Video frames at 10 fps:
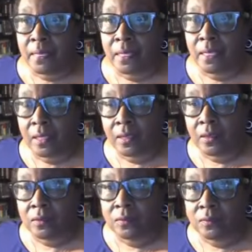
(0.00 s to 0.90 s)

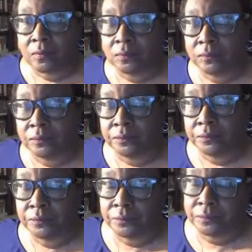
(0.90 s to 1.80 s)

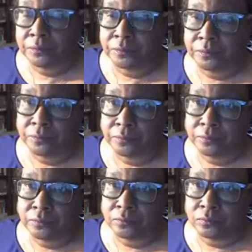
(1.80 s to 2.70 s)

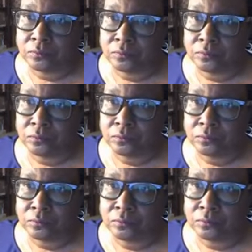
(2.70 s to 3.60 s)

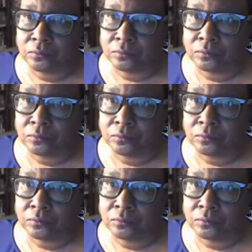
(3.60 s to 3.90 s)
(silent)